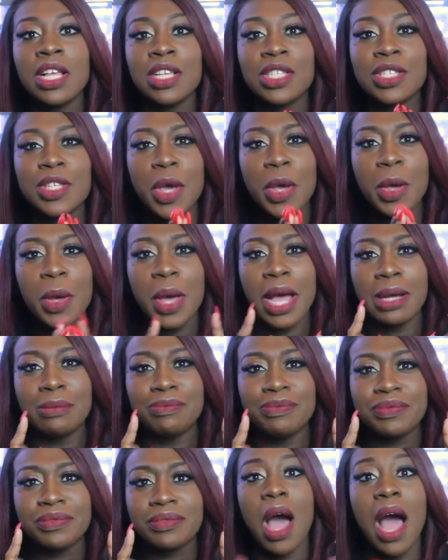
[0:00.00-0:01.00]
So
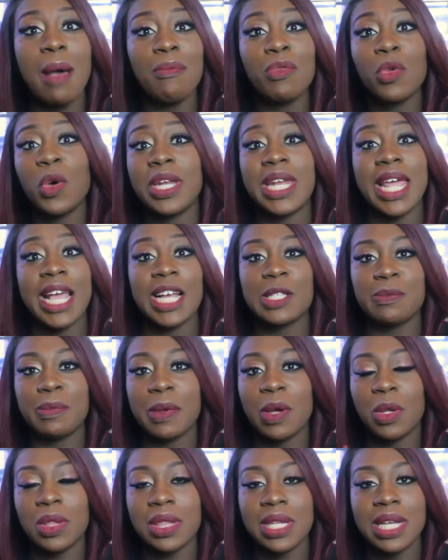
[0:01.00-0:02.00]
I'm not an
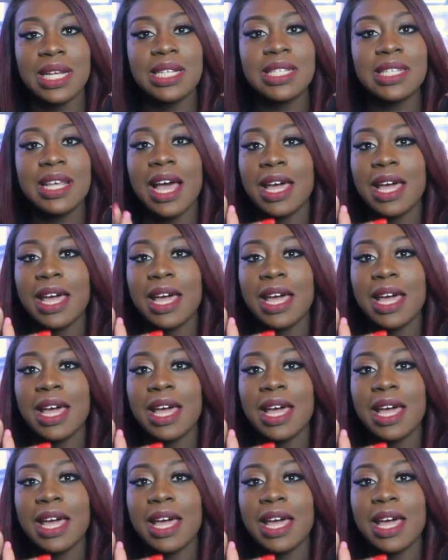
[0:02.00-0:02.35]
expert on this,